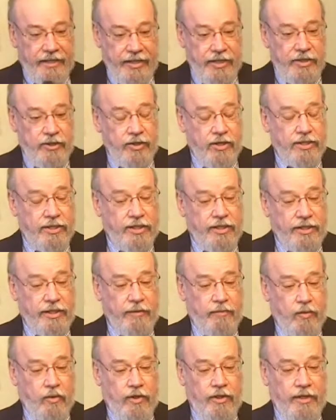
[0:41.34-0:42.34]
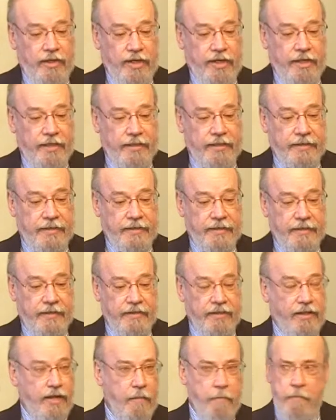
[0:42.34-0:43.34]
Easter's a little more
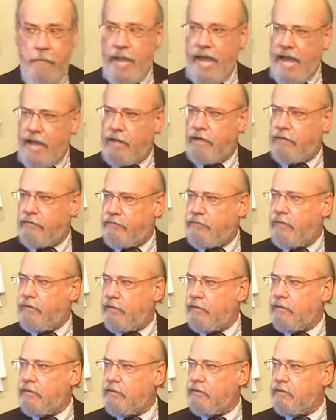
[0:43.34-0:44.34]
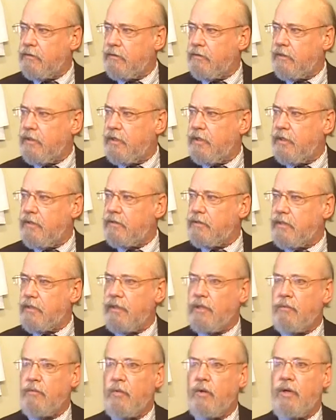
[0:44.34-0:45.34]
combative. You know, it's
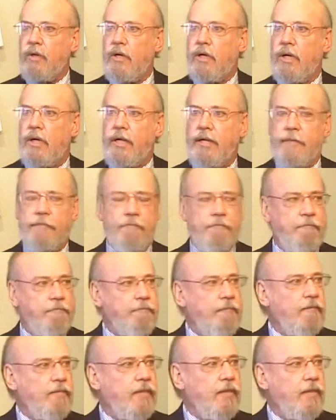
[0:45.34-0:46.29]
a little more